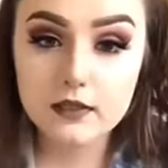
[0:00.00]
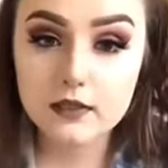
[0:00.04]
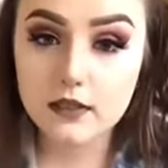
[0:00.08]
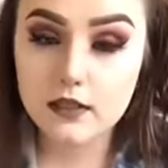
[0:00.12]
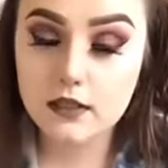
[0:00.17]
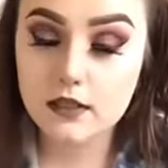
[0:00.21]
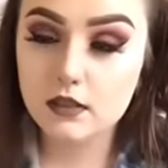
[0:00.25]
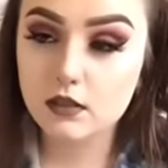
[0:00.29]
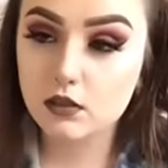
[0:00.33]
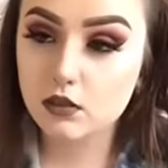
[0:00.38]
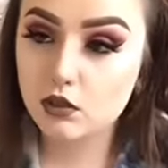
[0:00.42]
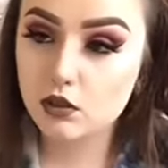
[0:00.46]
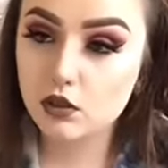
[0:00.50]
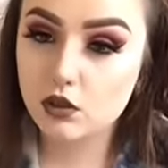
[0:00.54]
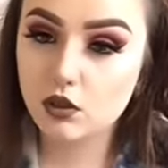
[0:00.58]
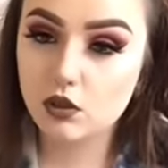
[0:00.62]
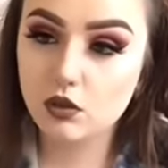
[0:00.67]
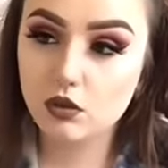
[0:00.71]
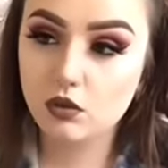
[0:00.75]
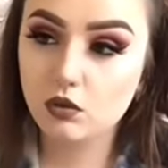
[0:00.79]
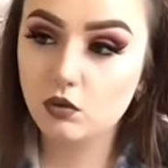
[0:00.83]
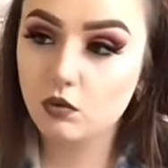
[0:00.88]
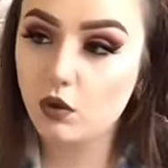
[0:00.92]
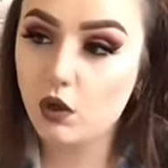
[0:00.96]
He's
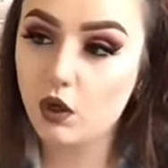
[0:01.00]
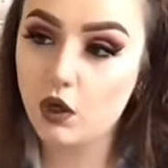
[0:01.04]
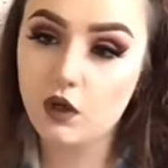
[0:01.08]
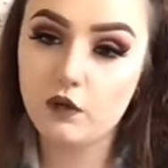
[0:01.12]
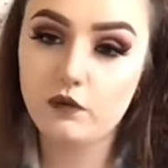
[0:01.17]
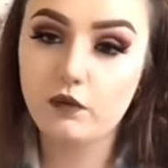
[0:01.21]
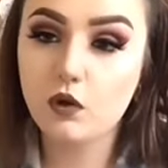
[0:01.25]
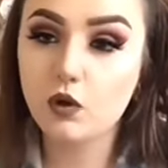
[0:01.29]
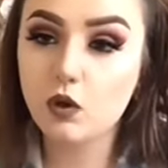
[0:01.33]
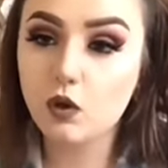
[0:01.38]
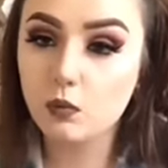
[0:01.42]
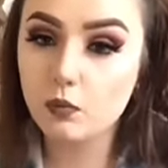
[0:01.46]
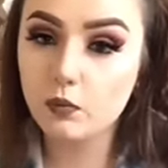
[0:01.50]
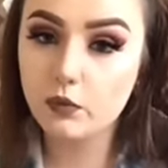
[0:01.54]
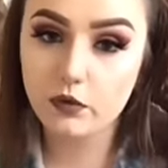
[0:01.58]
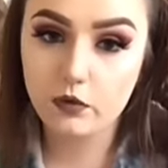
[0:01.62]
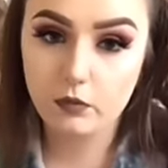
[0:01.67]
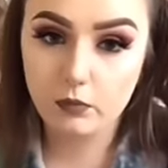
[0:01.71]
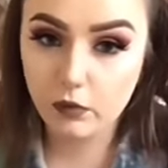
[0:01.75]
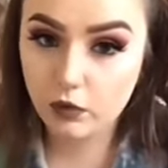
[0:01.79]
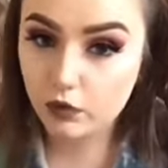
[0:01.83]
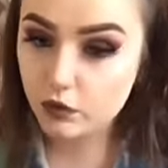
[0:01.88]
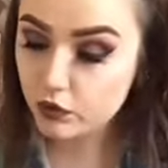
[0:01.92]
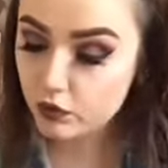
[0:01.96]
too overcome with
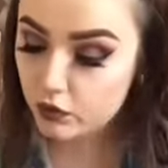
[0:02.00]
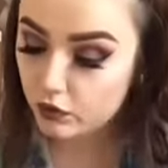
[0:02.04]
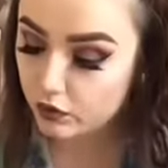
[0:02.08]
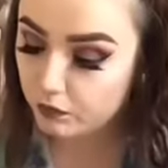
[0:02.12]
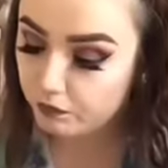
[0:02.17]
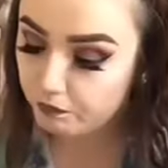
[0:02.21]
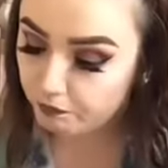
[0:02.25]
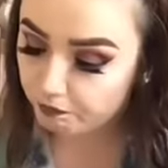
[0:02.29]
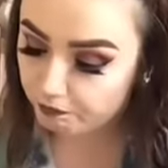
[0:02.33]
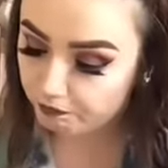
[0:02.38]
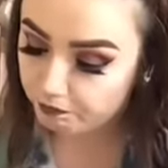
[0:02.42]
emotion.